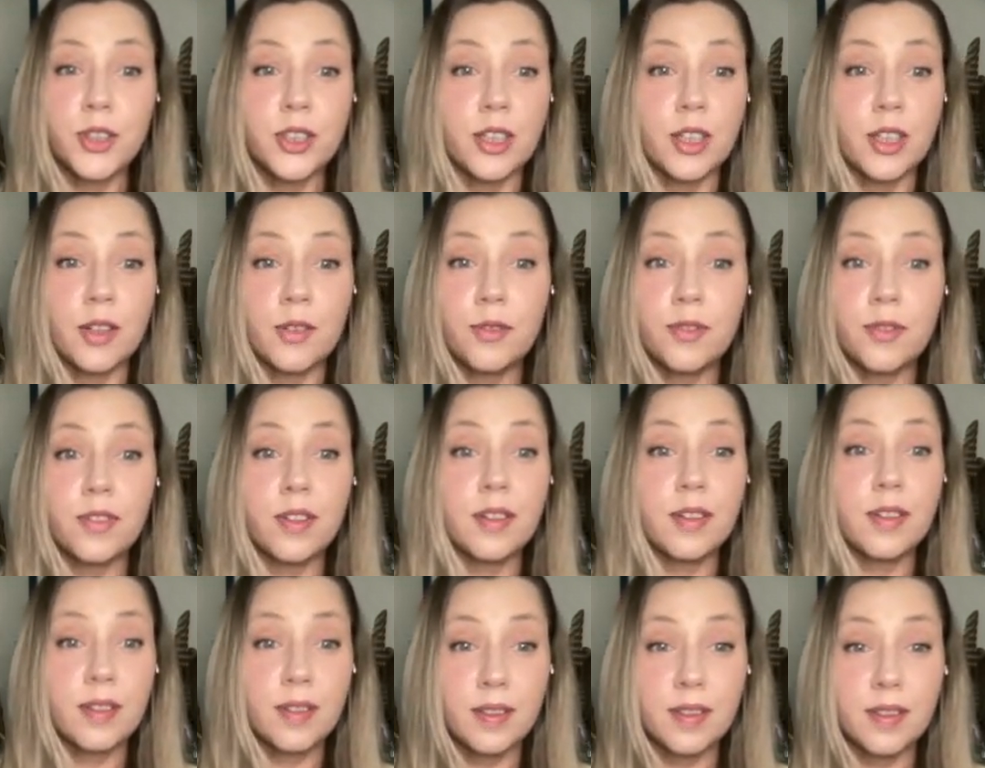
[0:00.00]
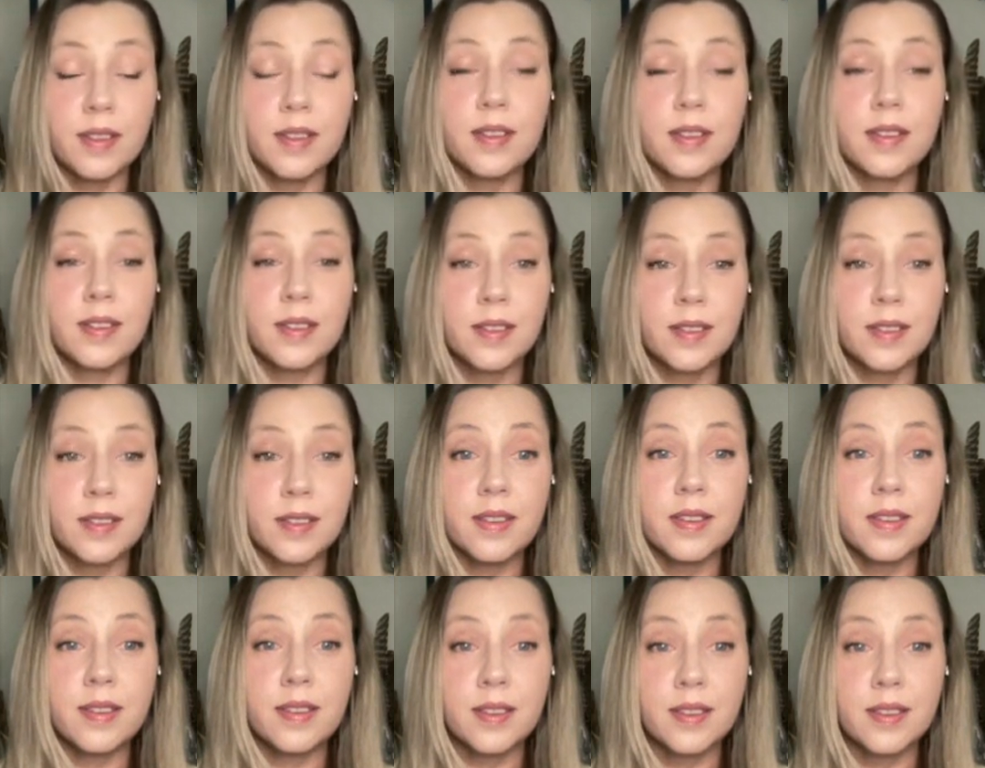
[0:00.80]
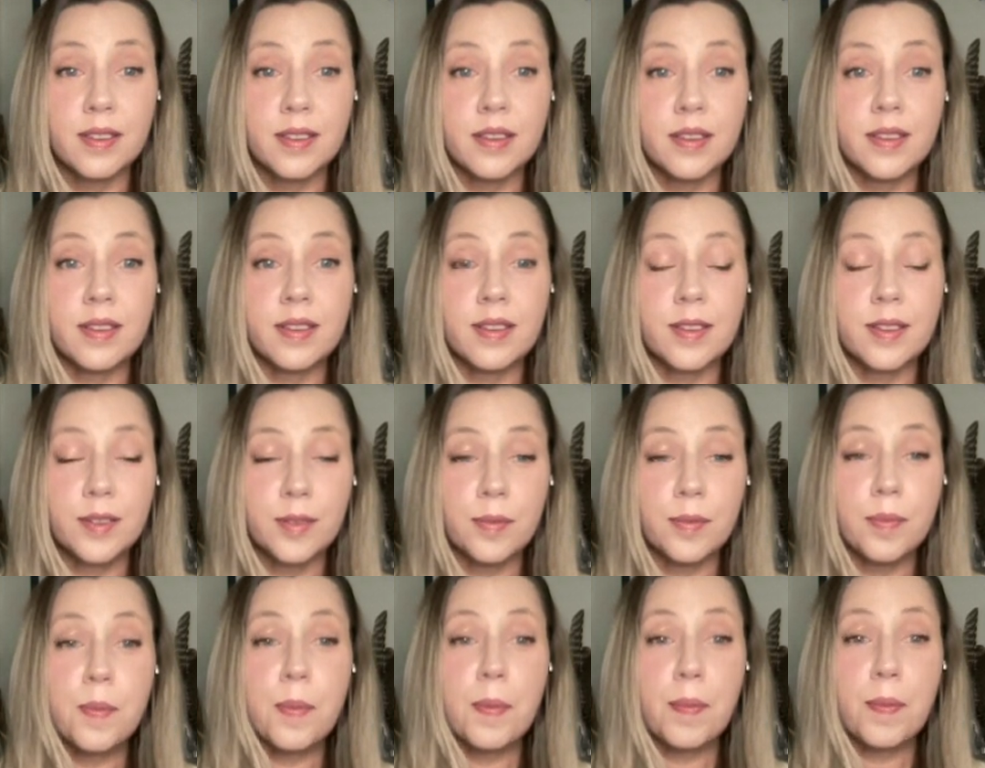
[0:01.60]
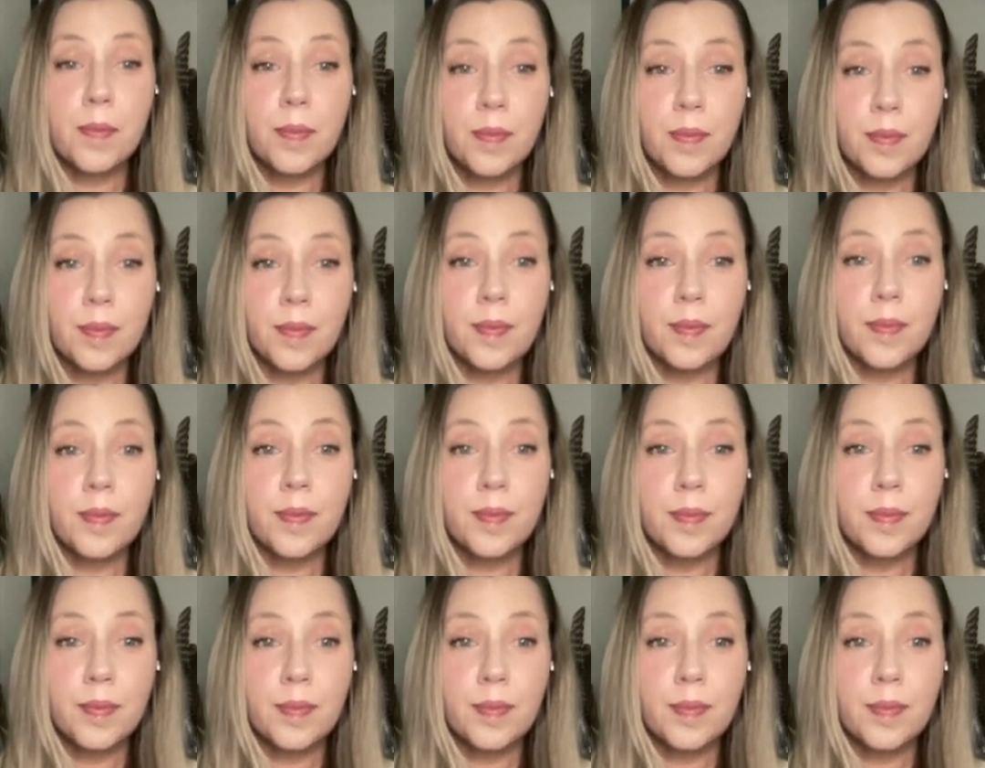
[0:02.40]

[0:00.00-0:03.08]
And it depends also on the experience. Some people I know that